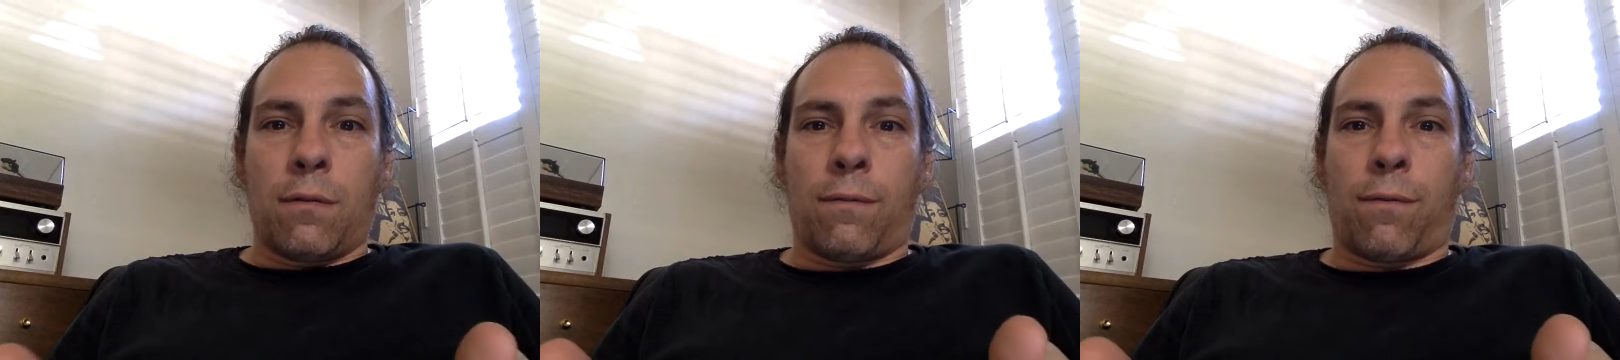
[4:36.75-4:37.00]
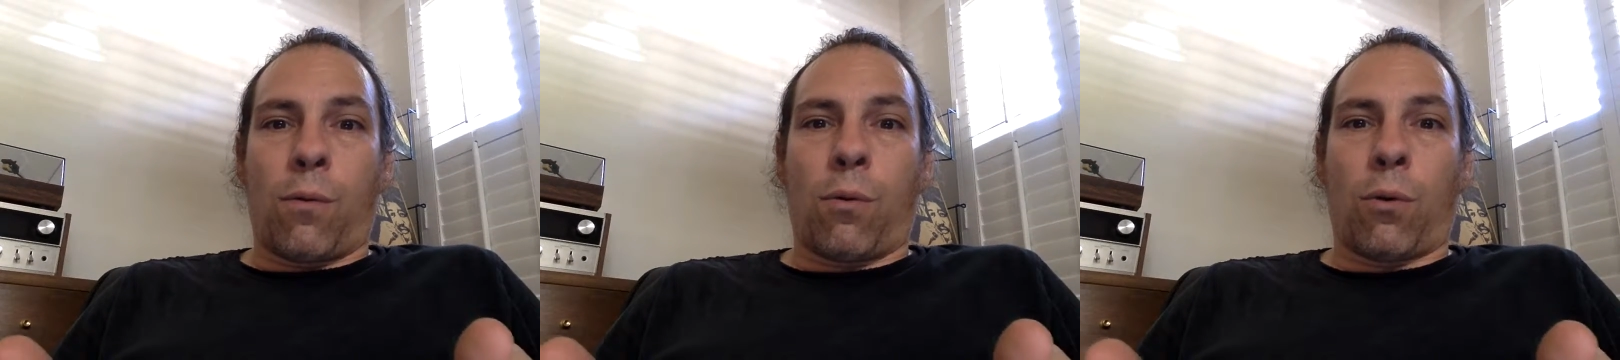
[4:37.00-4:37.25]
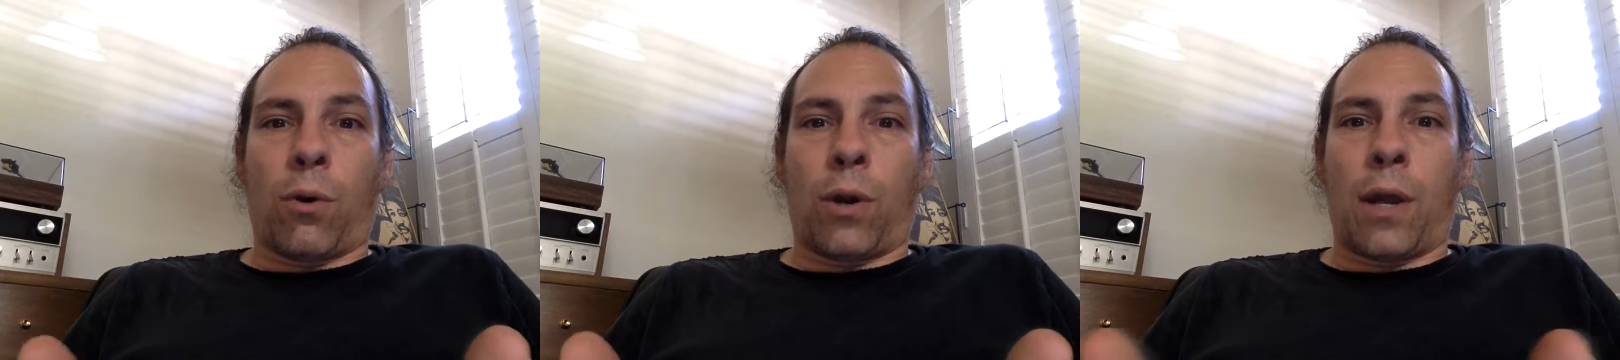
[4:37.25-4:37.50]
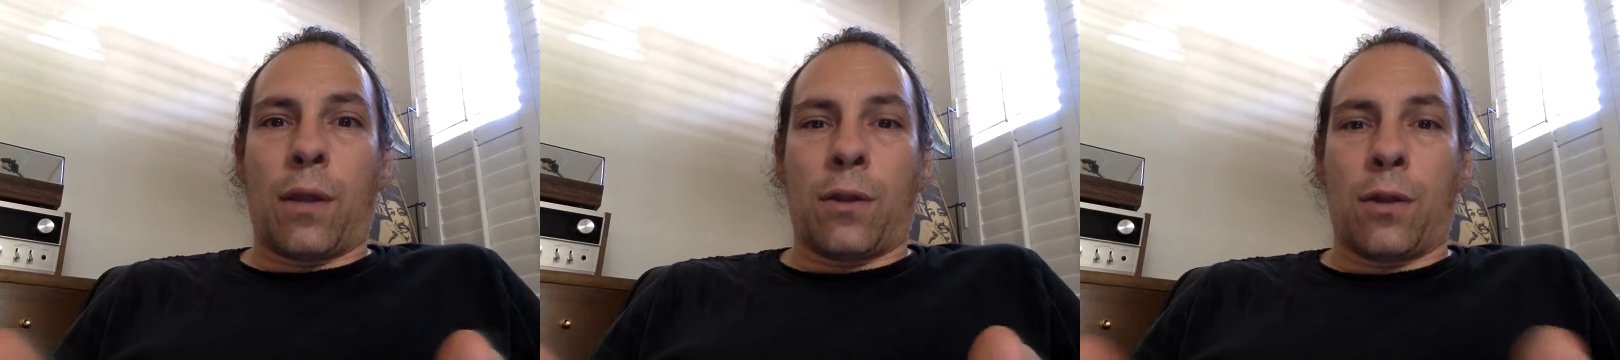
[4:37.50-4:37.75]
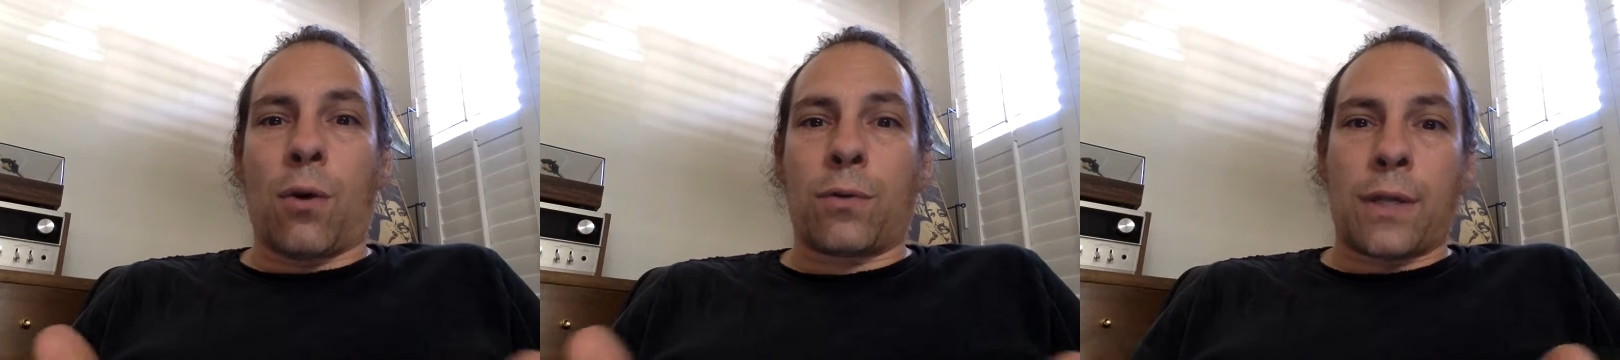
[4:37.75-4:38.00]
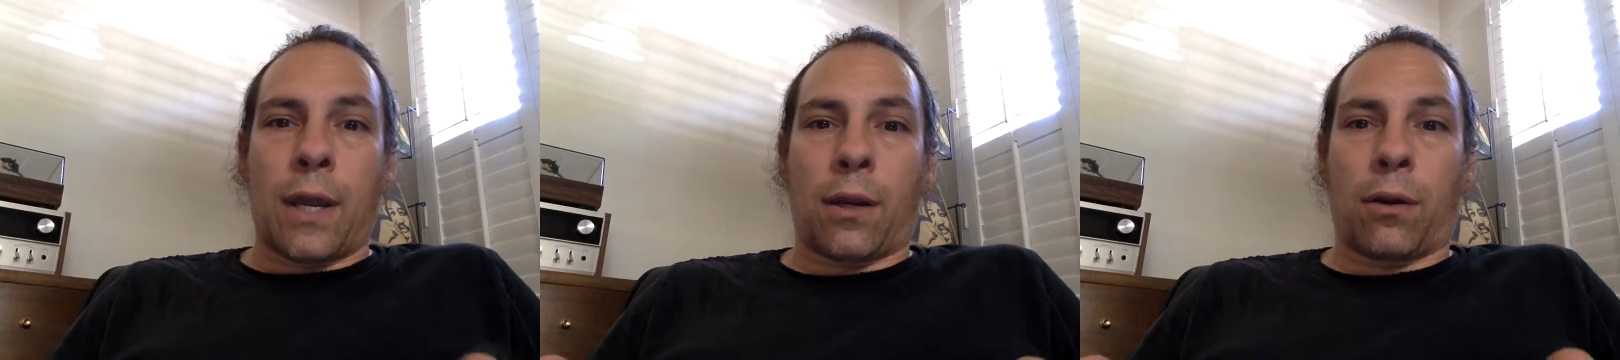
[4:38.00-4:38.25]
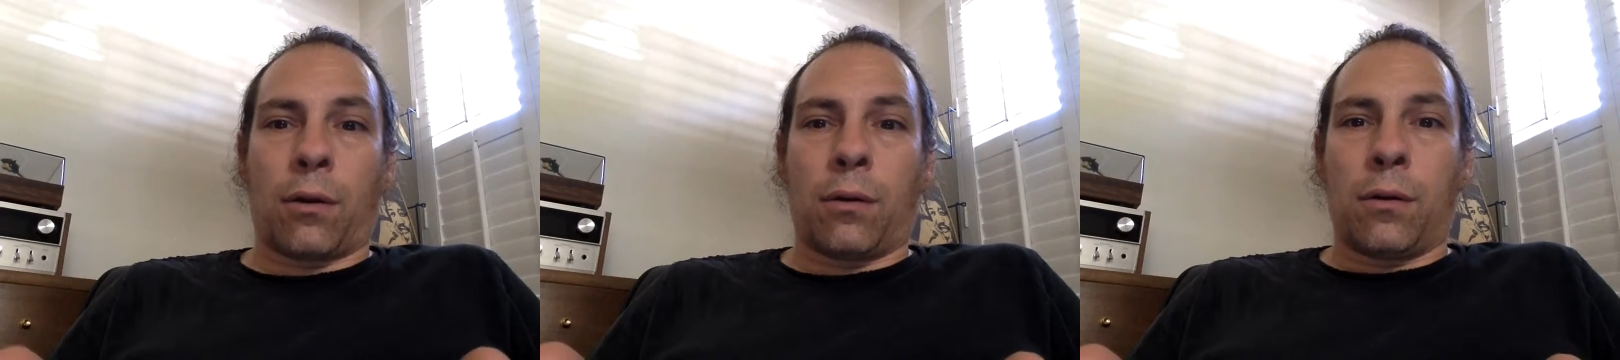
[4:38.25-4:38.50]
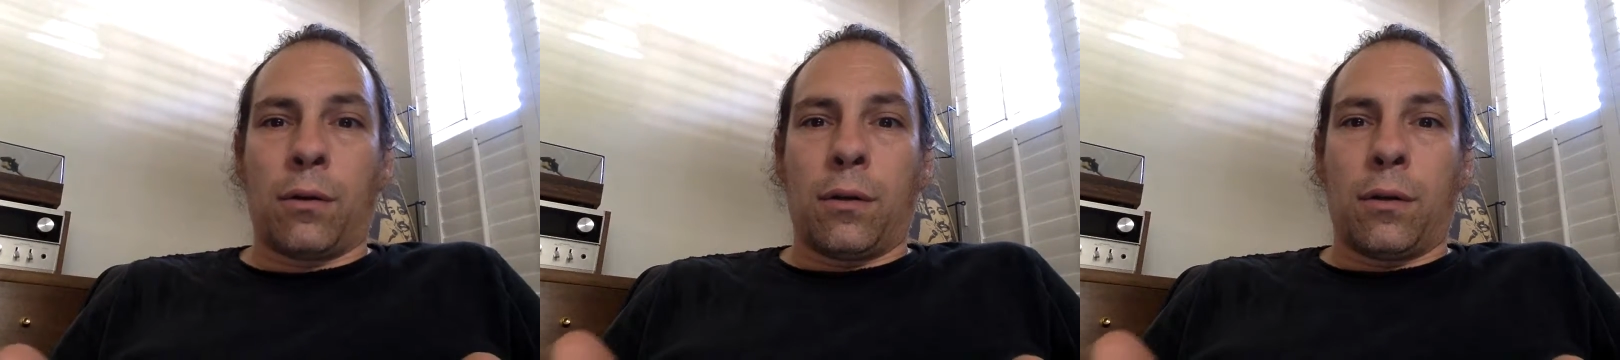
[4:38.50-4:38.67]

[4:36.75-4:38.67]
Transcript: for the note taker